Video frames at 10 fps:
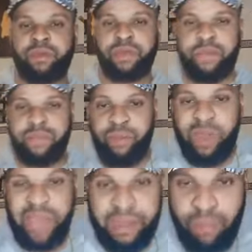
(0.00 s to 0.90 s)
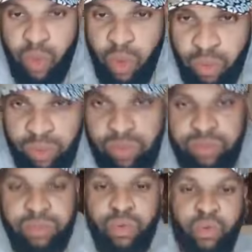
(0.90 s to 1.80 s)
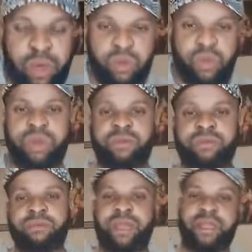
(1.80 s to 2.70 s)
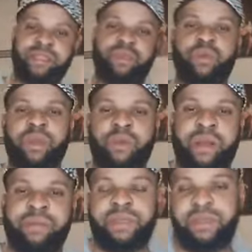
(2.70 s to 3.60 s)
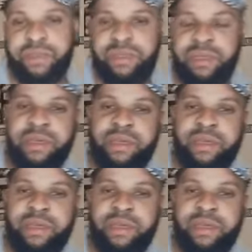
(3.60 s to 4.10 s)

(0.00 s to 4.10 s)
Every month I go on, Mugwe, we. Larry, you go on because.